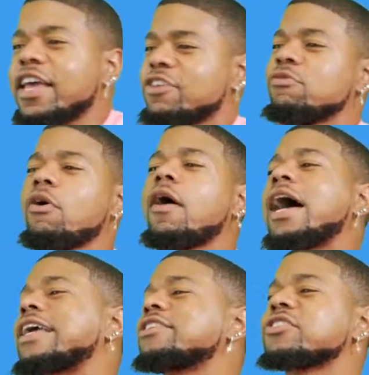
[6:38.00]
know, I
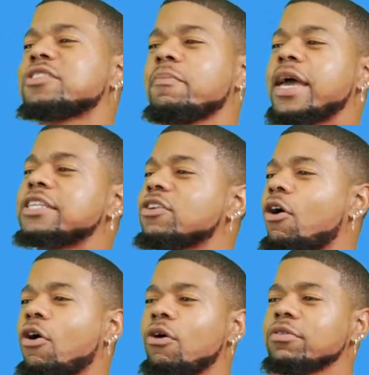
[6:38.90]
can just imagine
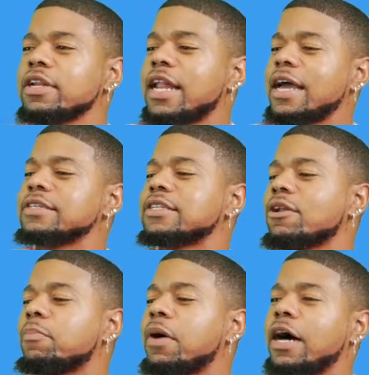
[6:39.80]
all the nights that
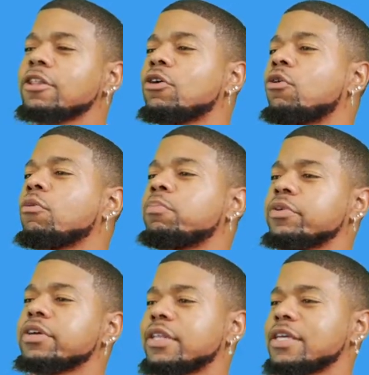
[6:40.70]
Apollo
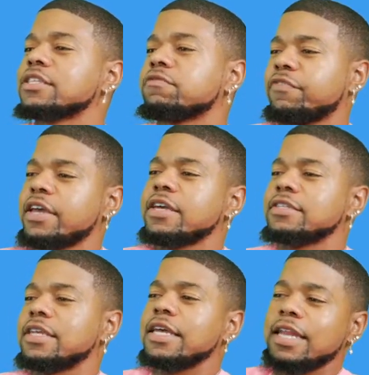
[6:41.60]
put his face
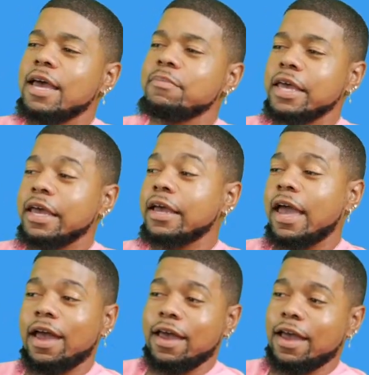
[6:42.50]
in that big
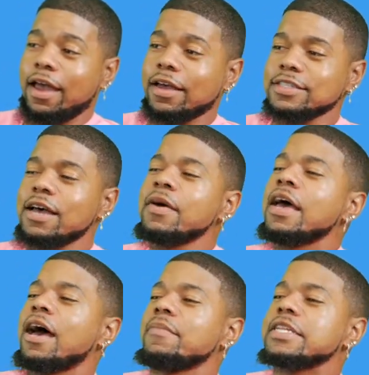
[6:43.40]
ass.
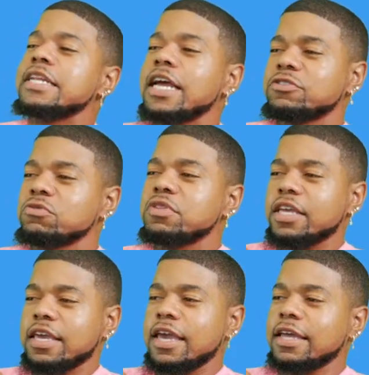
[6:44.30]
How many nights do you think
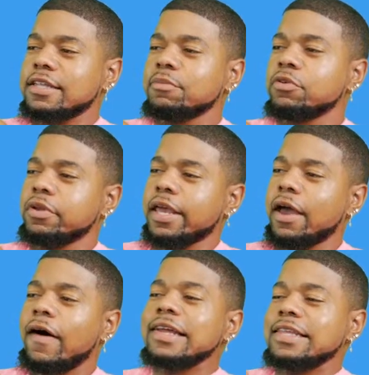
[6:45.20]
he ate that booty out?
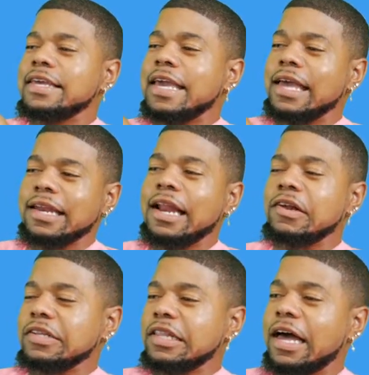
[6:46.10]
I think he ate it out
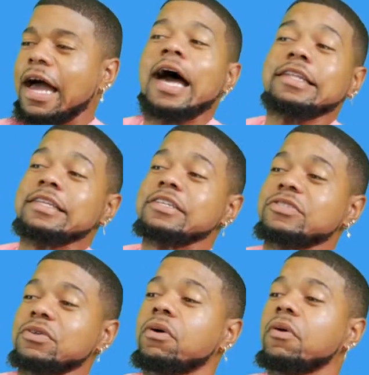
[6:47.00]
a lot. I think
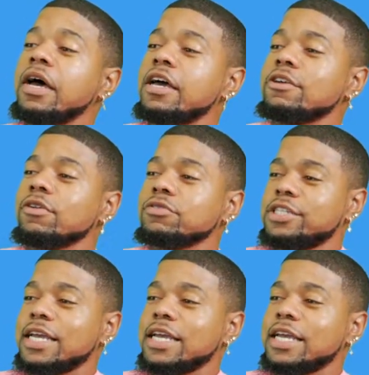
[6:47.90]
so. You know, she